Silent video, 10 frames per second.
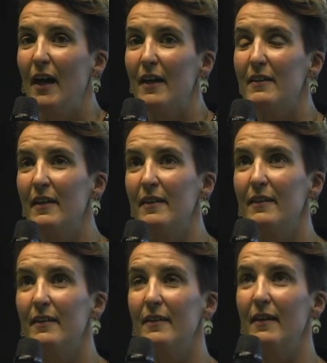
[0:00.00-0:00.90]
I
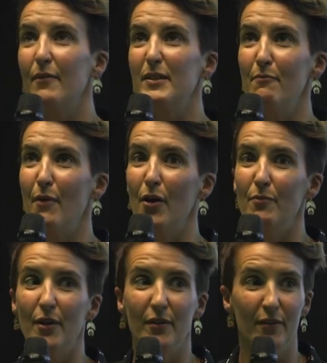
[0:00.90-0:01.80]
think there was a
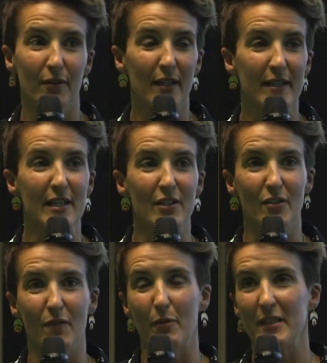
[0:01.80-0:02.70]
moment in each
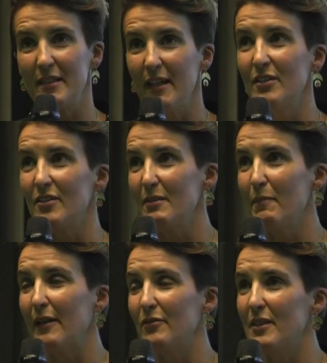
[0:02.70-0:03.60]
of the presentations
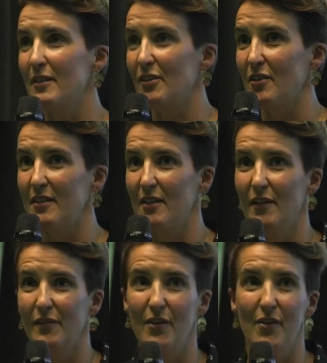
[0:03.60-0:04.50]
and panel discussions this
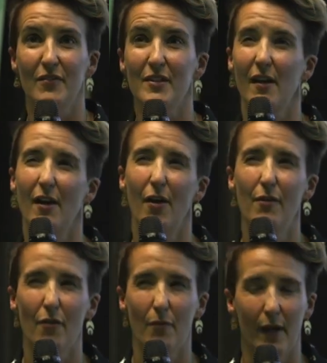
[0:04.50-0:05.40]
afternoon of slight
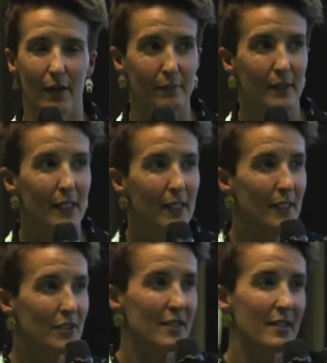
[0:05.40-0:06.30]
overwhelm
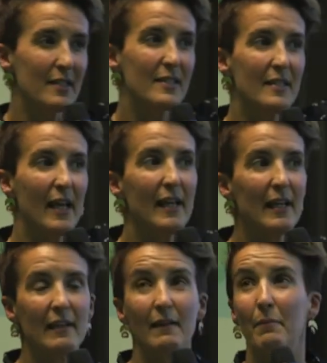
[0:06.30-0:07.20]
at just the
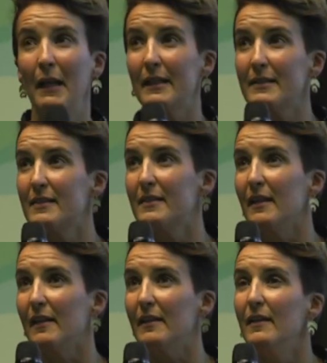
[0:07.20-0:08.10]
scale and
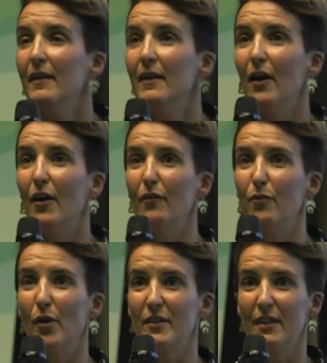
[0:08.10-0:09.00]
complexity
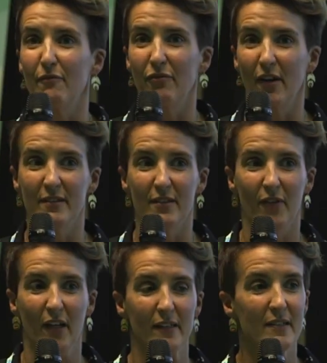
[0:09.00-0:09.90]
of what's in front of
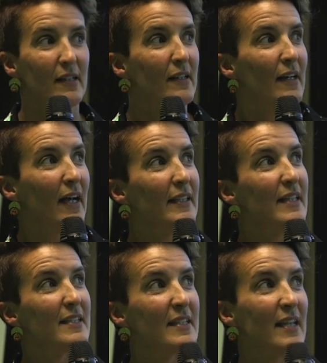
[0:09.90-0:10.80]
us. And
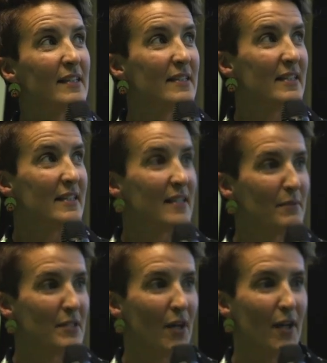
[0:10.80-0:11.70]
there's a tendency
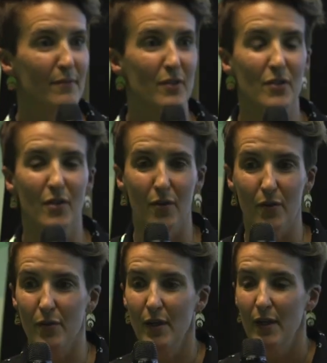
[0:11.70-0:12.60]
sometimes
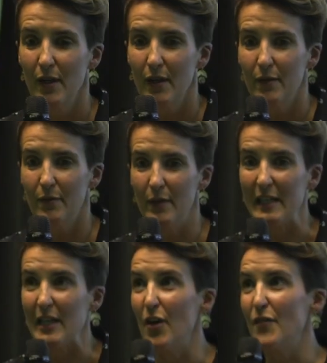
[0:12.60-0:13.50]
to
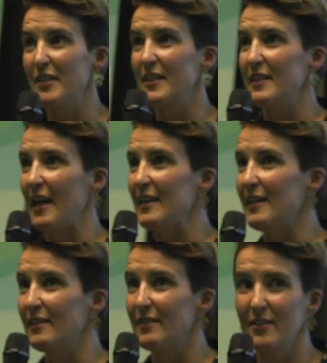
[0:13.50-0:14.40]
really
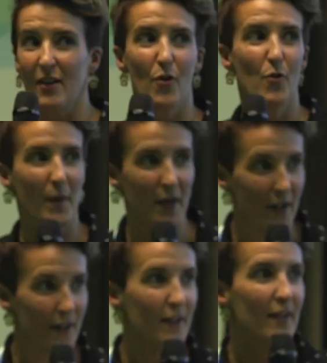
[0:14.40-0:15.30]
overstate and
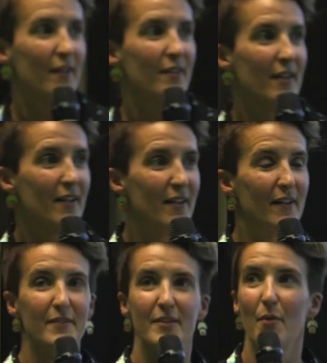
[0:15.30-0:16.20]
sober up
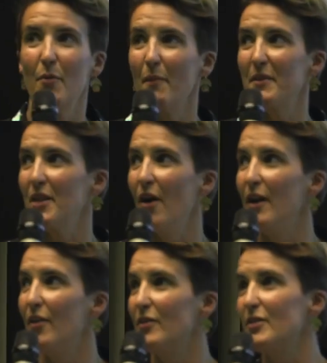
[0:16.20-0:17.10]
the
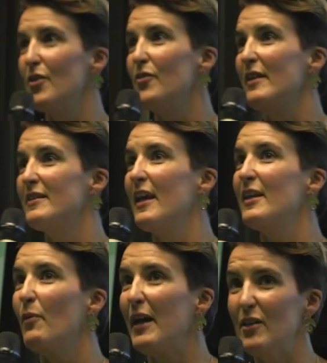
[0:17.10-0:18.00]
dialogue. So you then
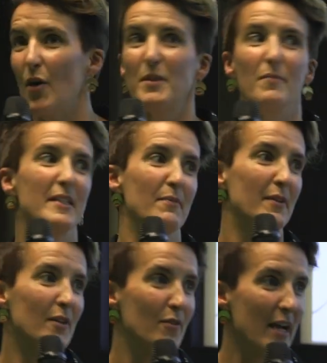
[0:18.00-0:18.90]
take away the optimism
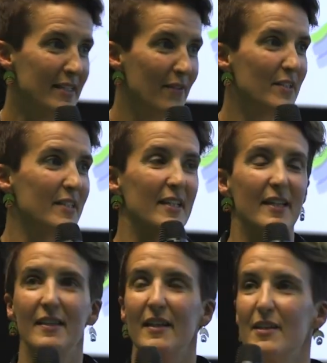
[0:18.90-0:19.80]
and the creativity,
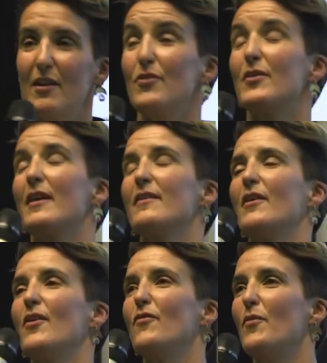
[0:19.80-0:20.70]
and that you get
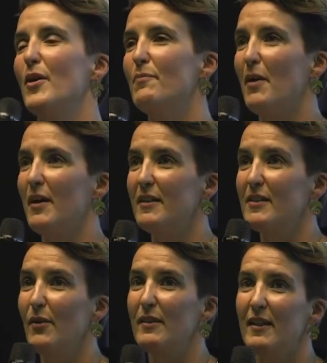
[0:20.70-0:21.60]
overwhelmed by
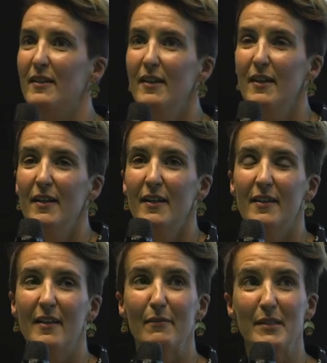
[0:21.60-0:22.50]
it. So I think
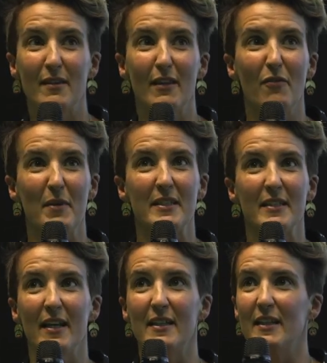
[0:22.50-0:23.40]
that's the thing for me
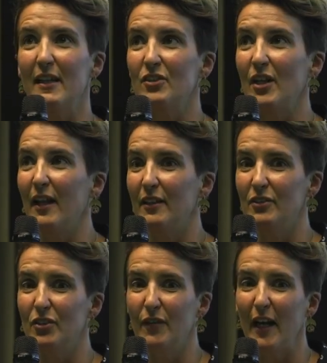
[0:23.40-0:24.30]
today, is that
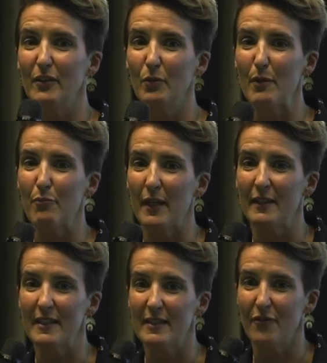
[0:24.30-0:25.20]
challenge of how do we
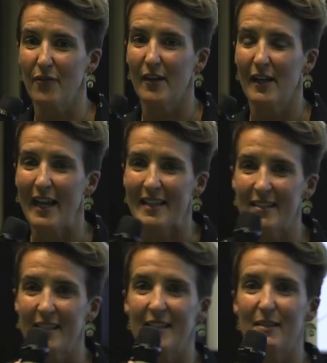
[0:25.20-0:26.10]
bring these different
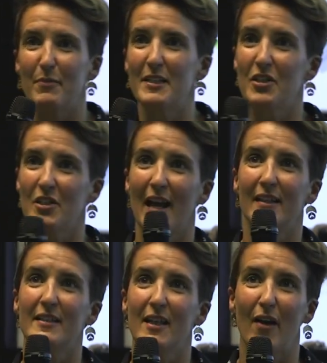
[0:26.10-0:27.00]
lenses and
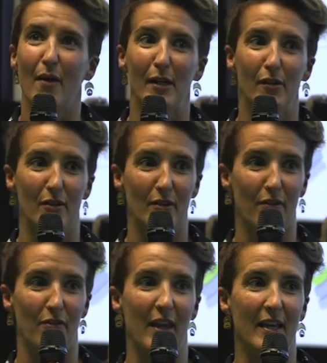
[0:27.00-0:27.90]
positionality of how we look
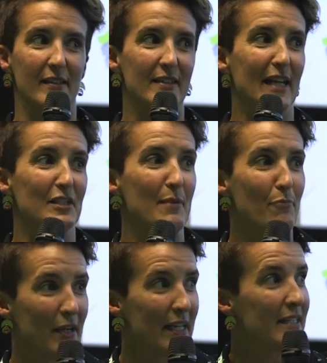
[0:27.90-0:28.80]
at things and actually
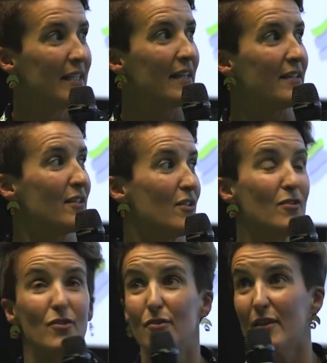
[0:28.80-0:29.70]
bring it together so
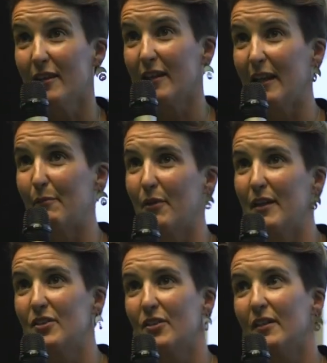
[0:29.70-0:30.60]
you do get the
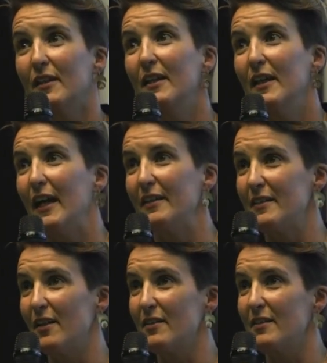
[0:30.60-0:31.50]
collaboration and
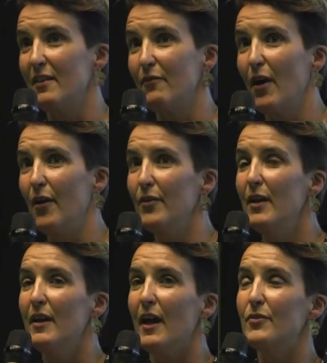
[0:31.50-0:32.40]
the ducks in a row,
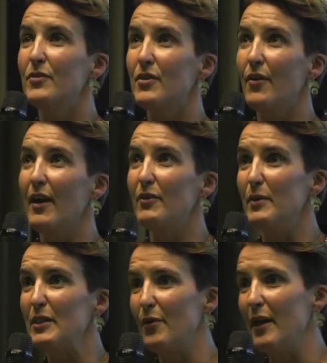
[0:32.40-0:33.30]
and also how
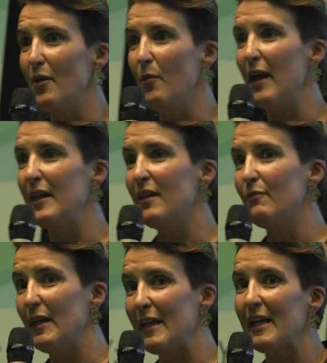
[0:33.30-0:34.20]
do we do it in a way
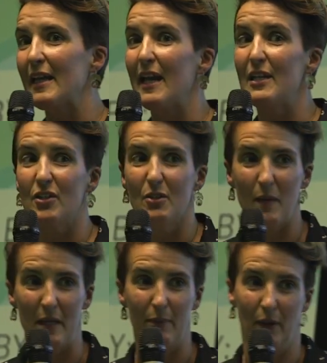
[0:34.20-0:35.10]
that really engages
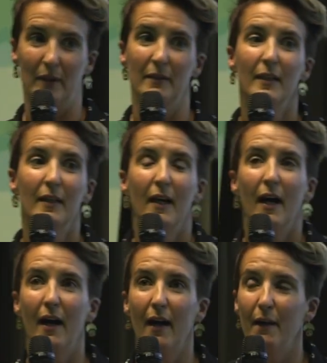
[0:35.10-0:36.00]
people
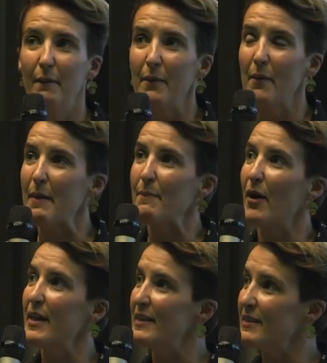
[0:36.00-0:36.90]
and that they
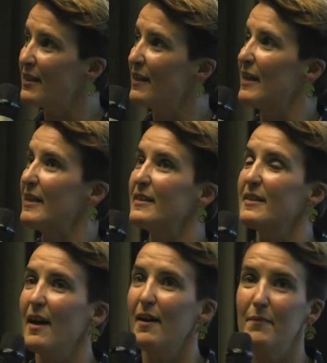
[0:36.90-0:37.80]
buy into this.